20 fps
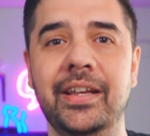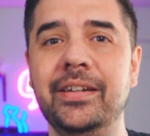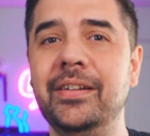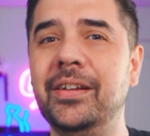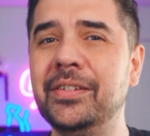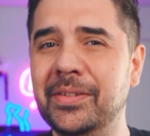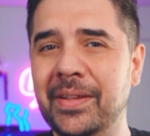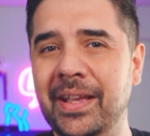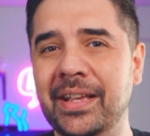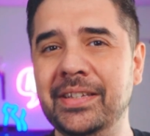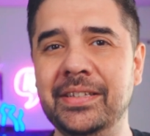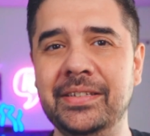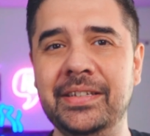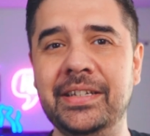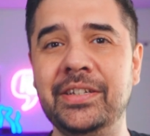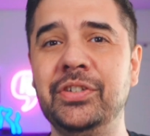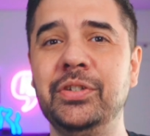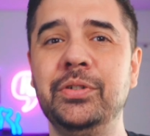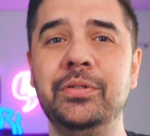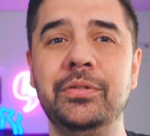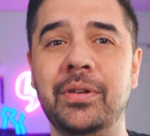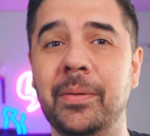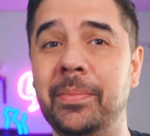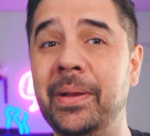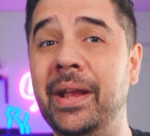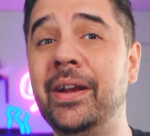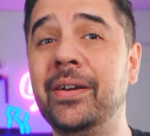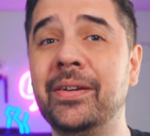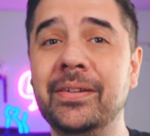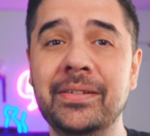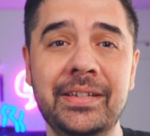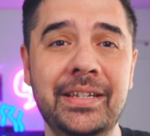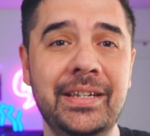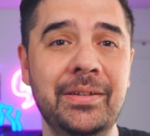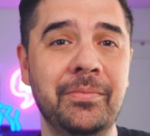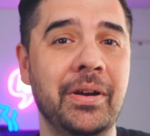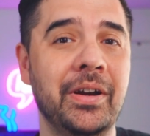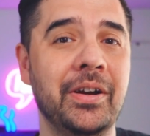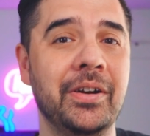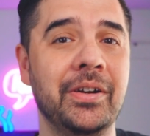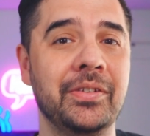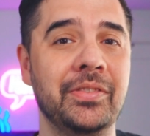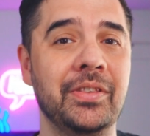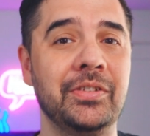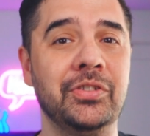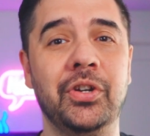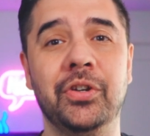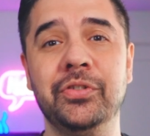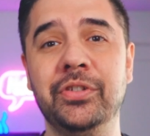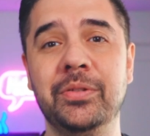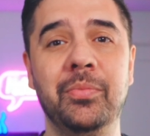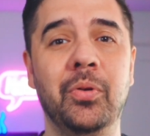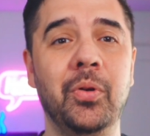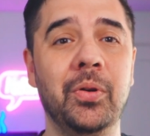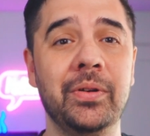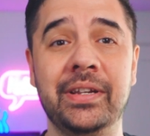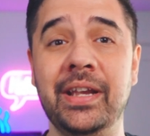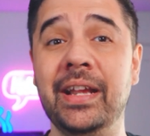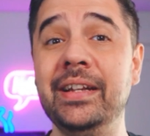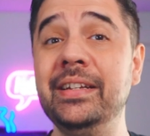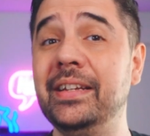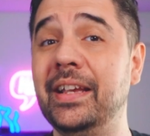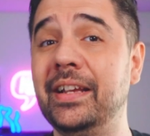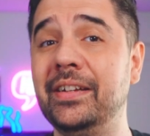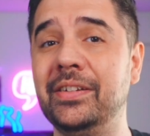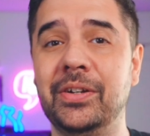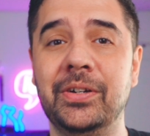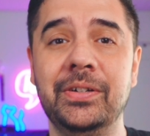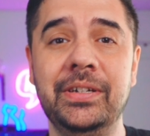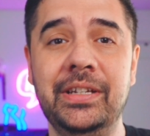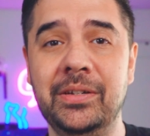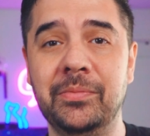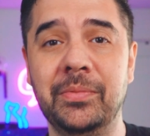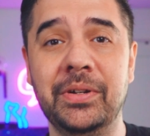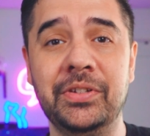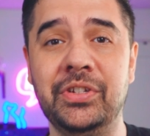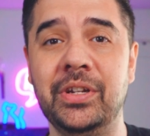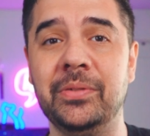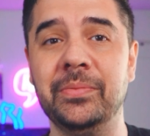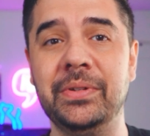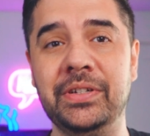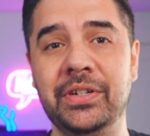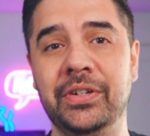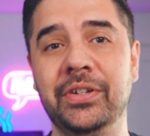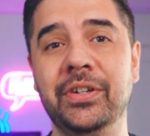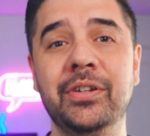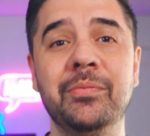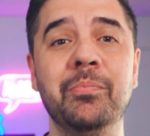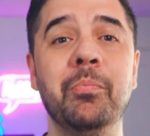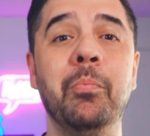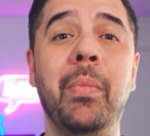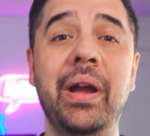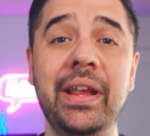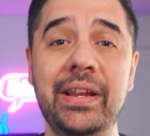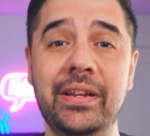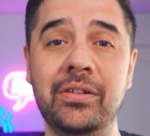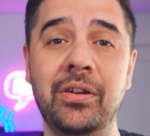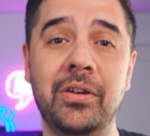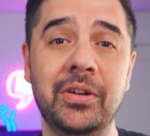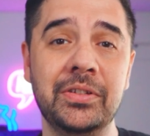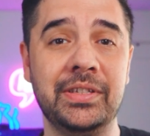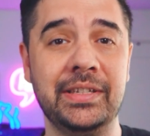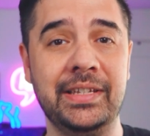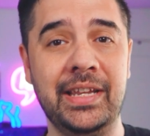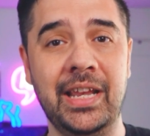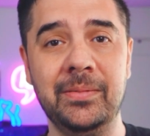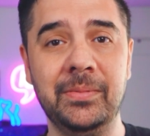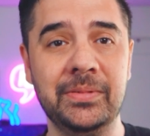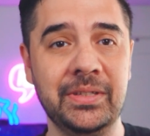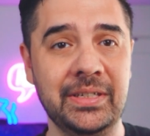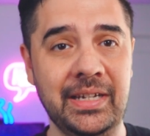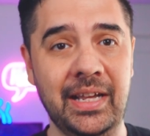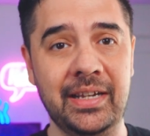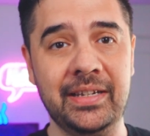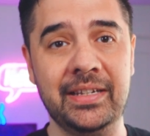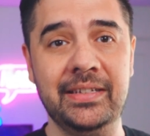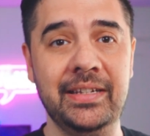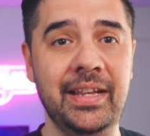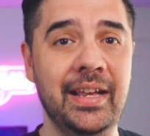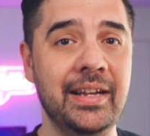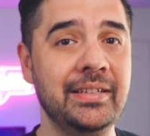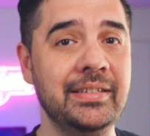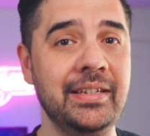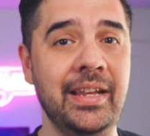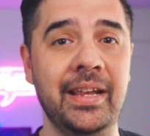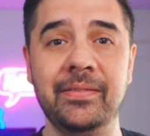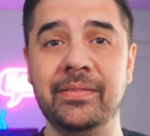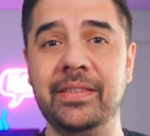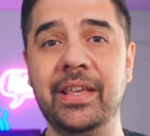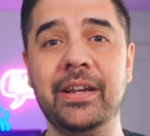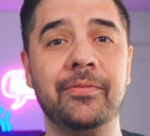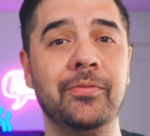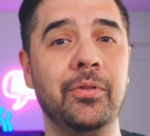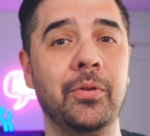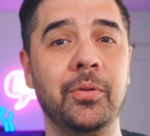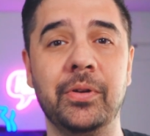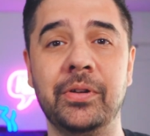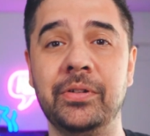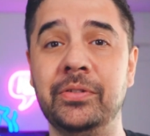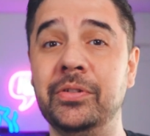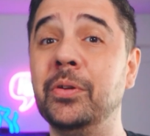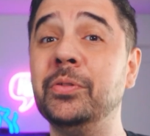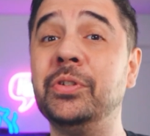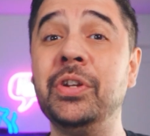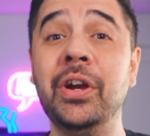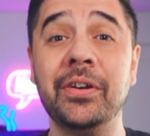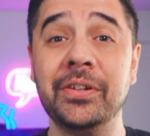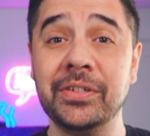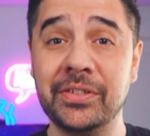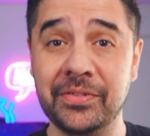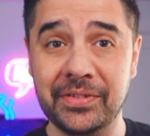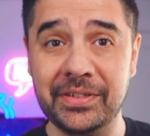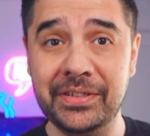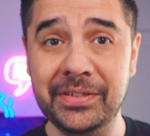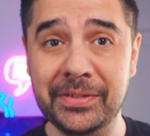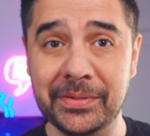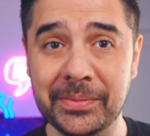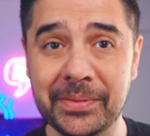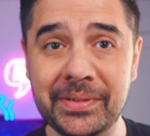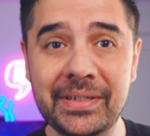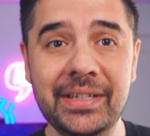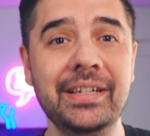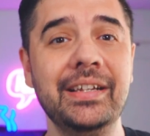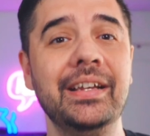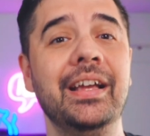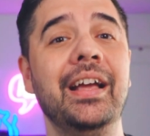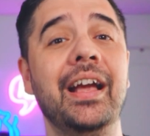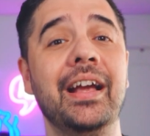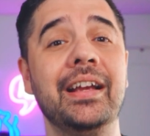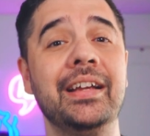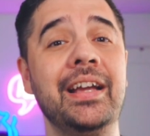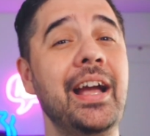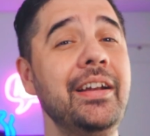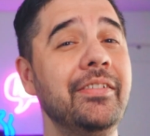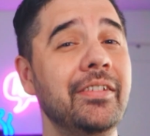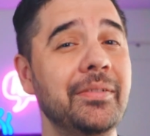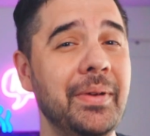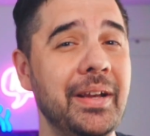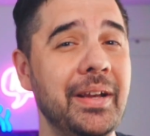It also has an issue apparently where the charging port can get dirty, which in return might cause the cable to not connect and therefore no charge for you. Kind of